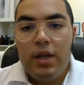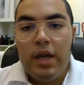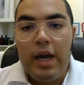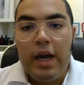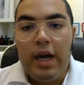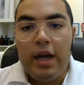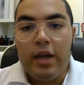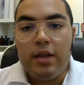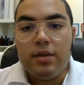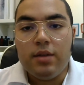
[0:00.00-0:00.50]

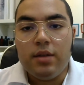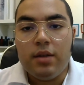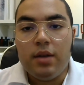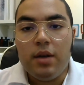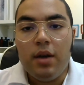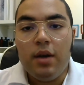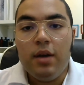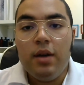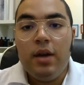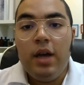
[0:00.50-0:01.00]
And
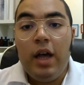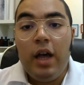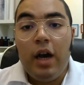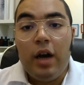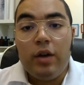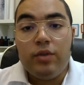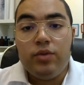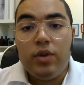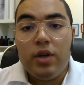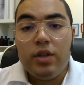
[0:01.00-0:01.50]

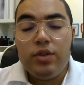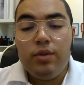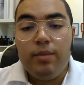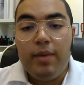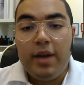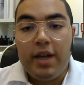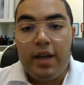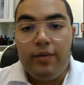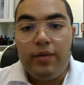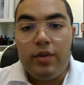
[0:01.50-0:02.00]
I'll try to
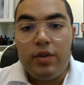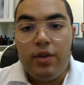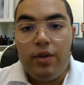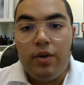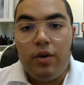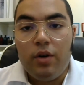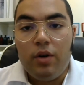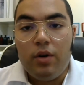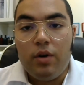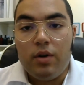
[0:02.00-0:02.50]
make a video
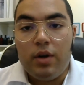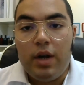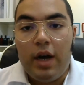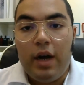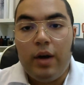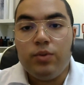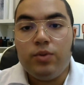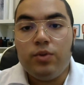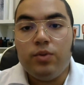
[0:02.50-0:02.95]
on how